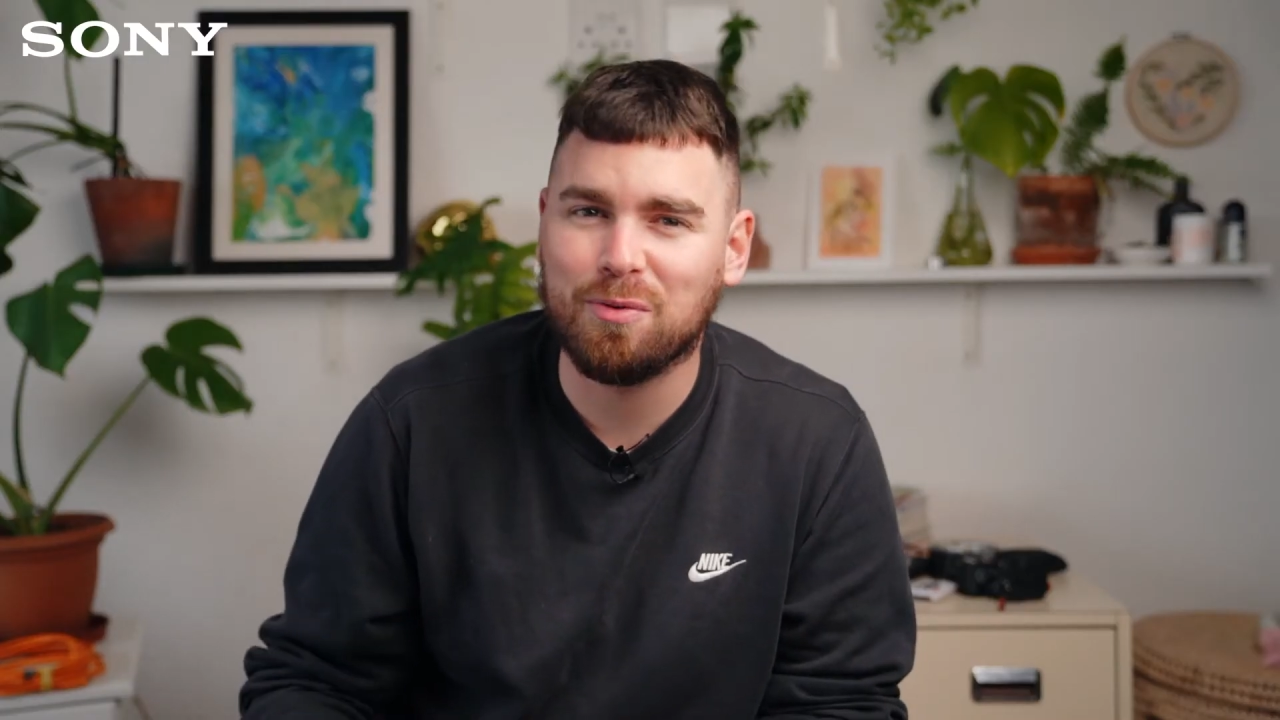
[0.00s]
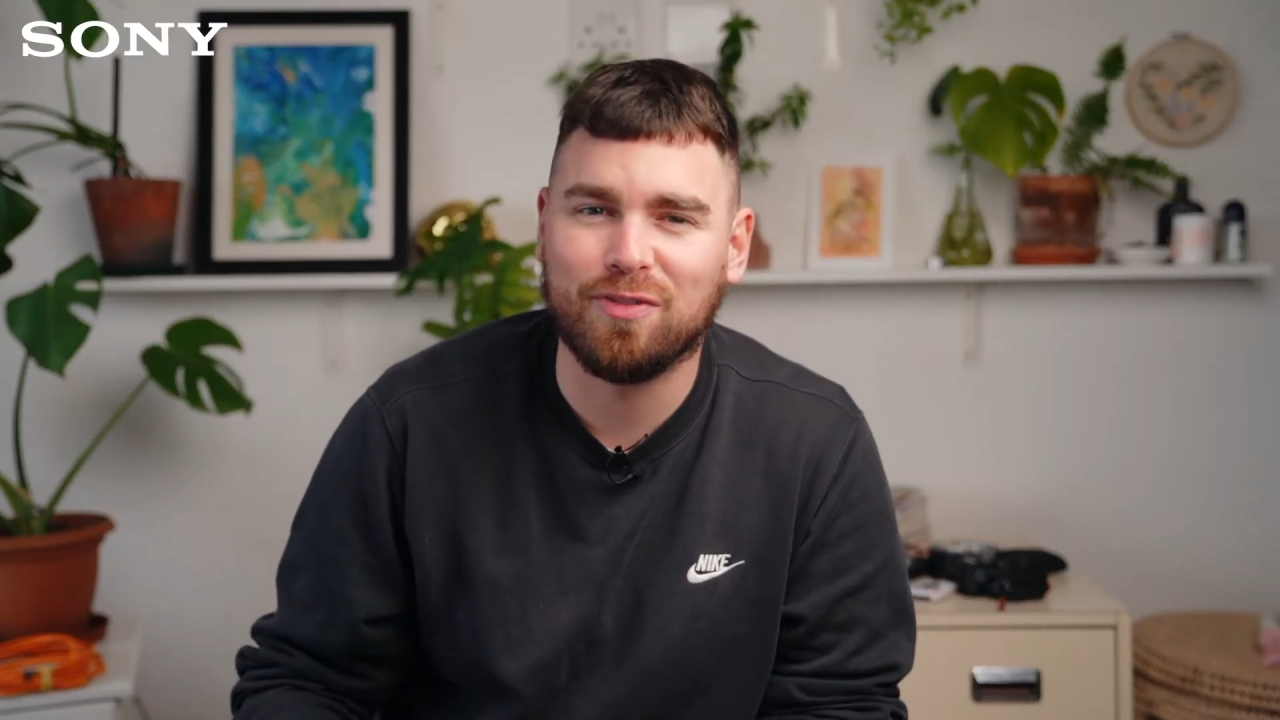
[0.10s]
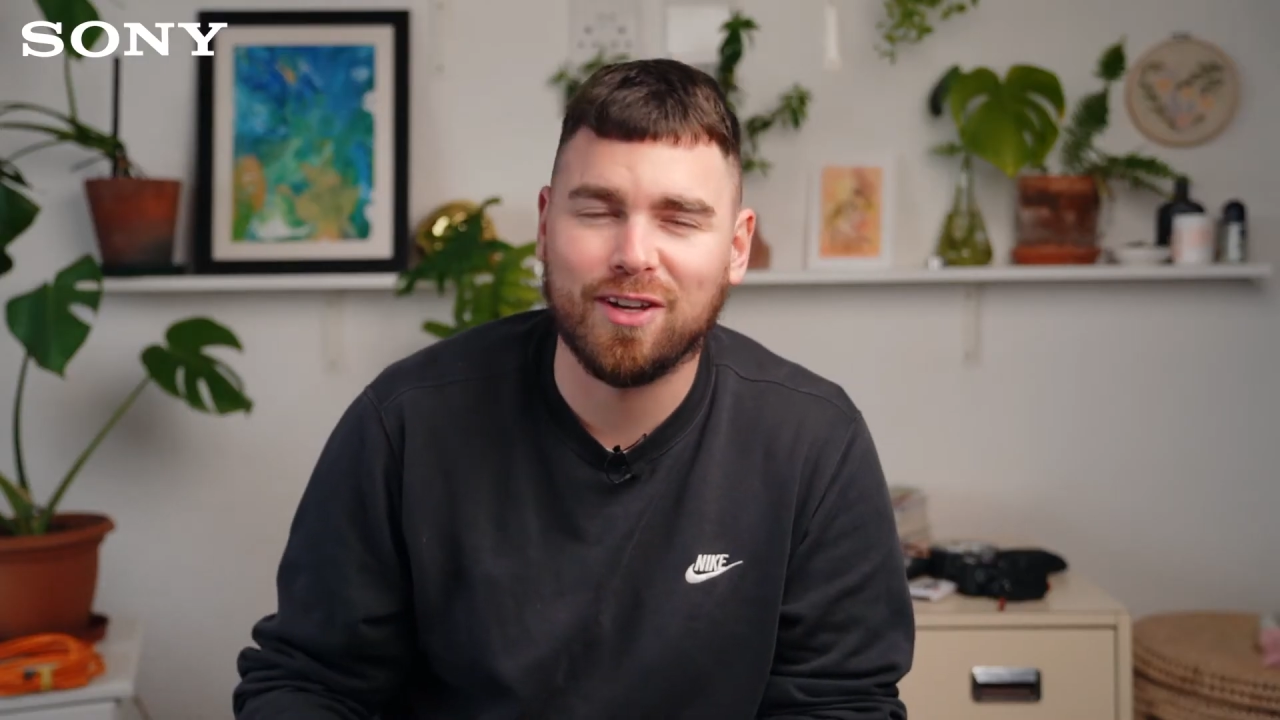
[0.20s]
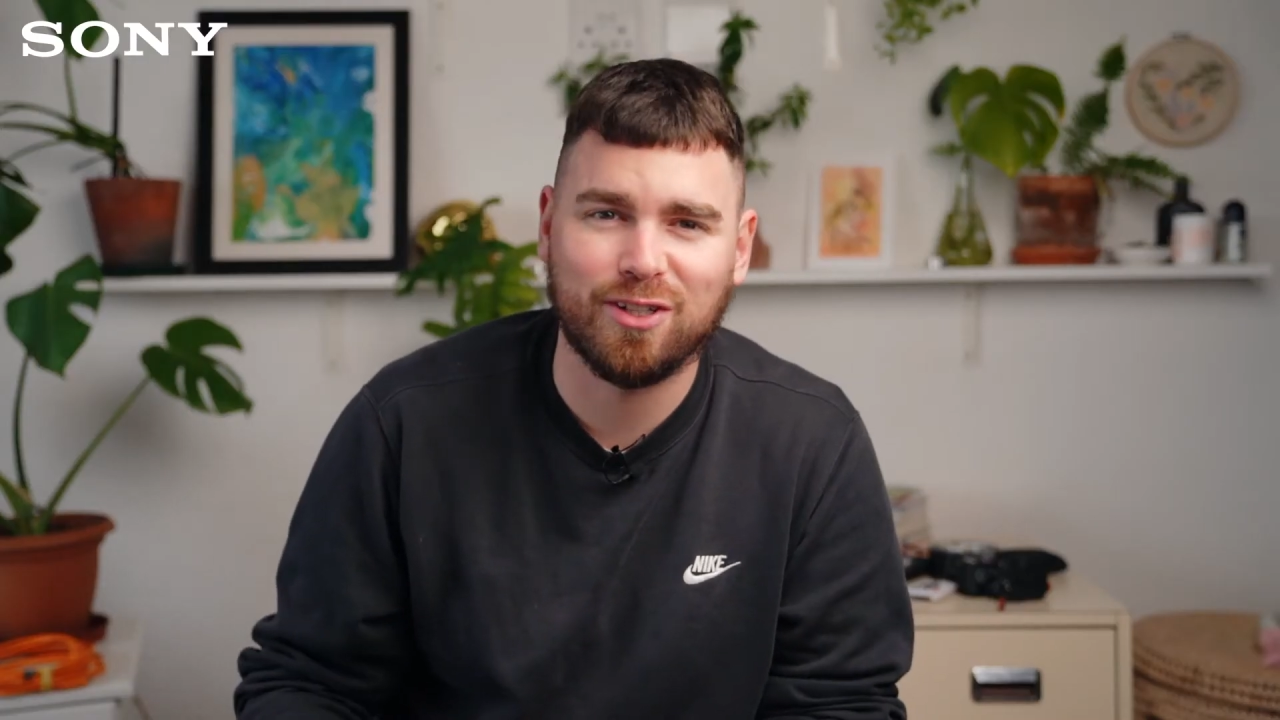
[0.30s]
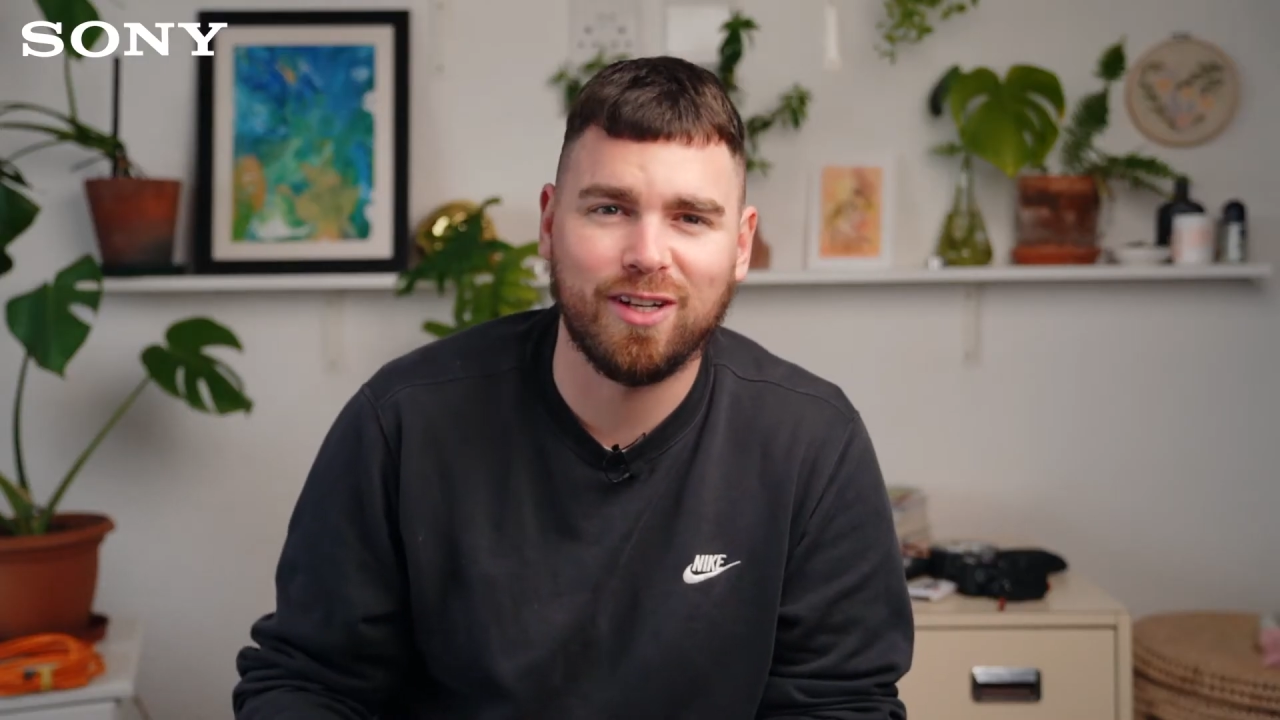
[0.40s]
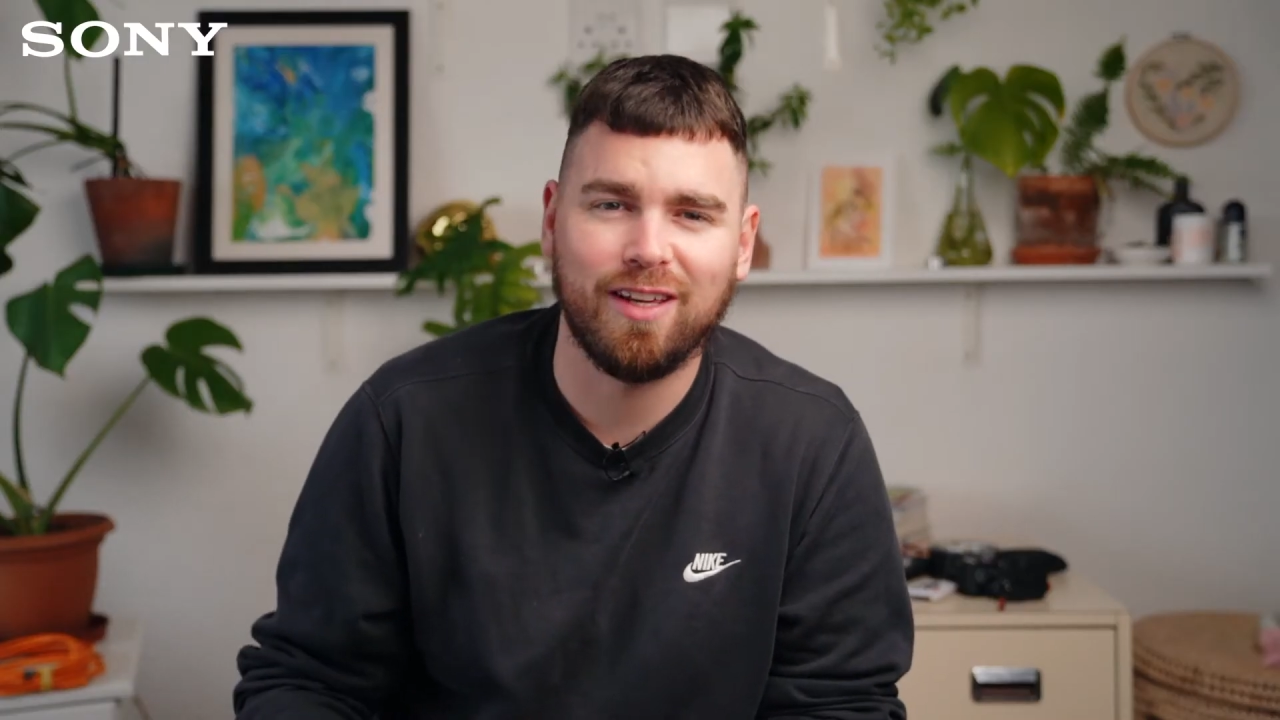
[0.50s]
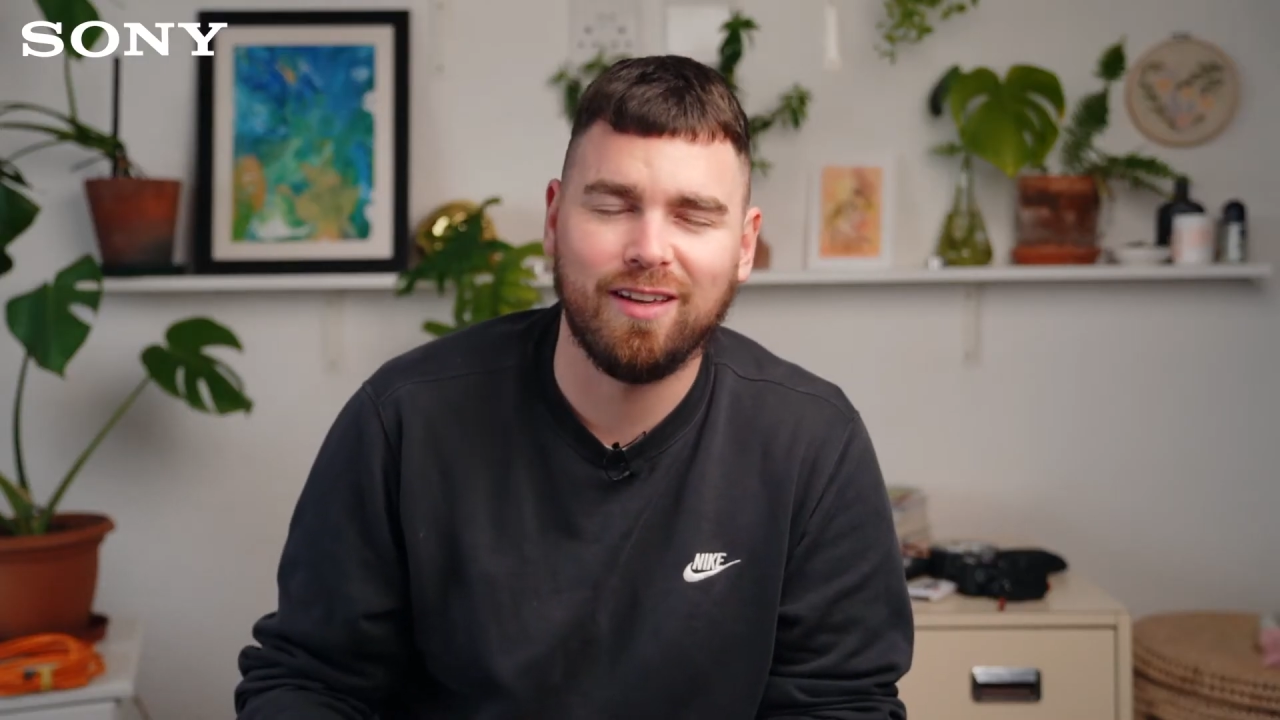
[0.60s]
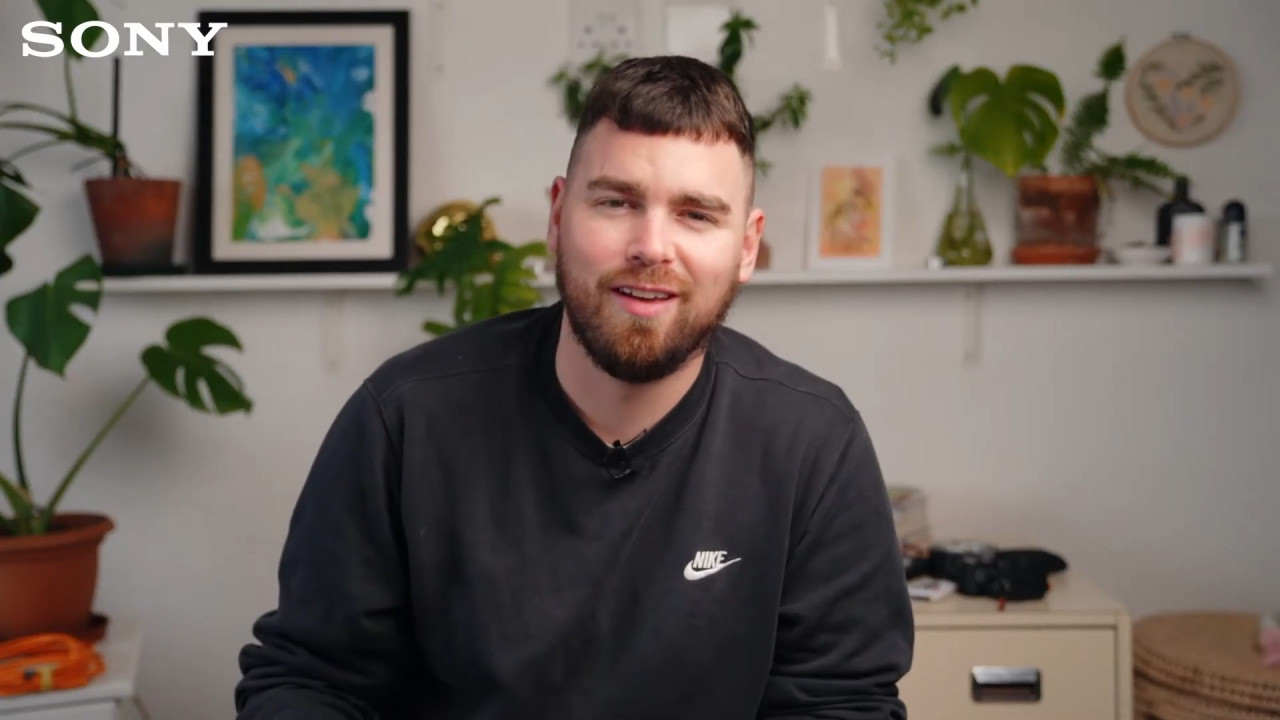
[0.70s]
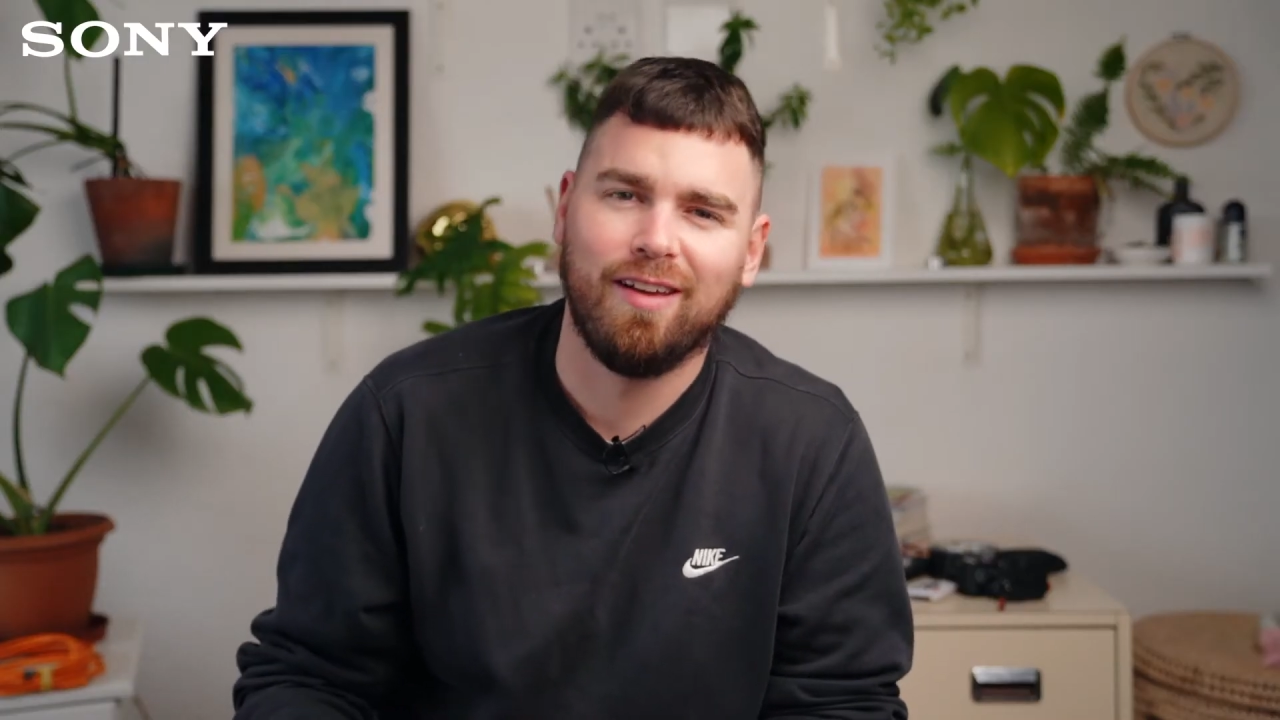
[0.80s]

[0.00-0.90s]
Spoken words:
professionally,